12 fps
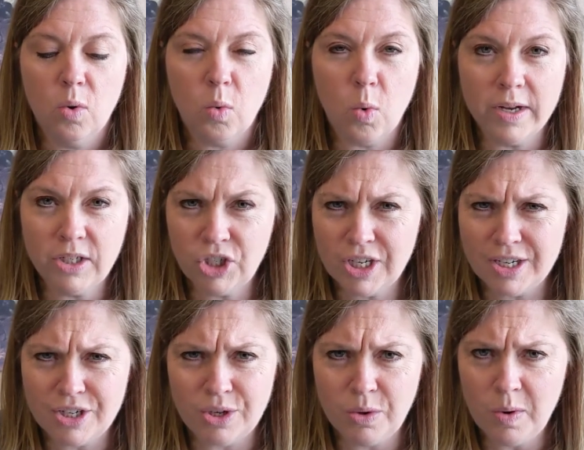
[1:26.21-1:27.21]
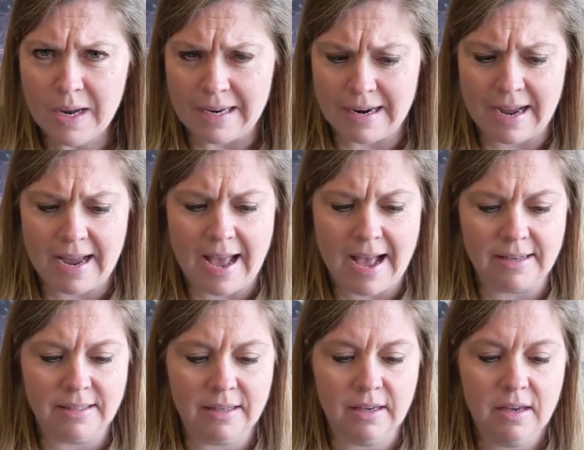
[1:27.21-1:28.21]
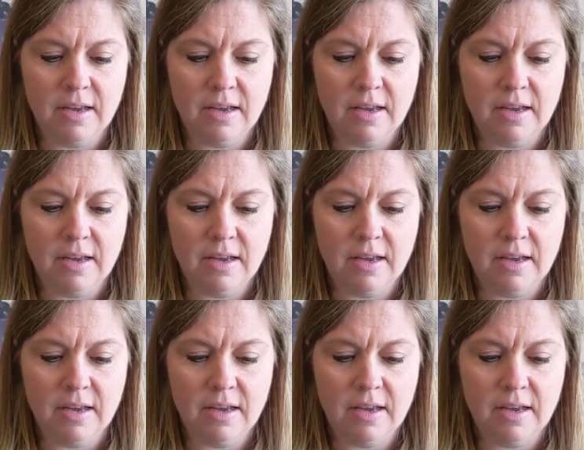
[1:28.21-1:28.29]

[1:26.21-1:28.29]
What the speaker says: "What's she doing?" I asked.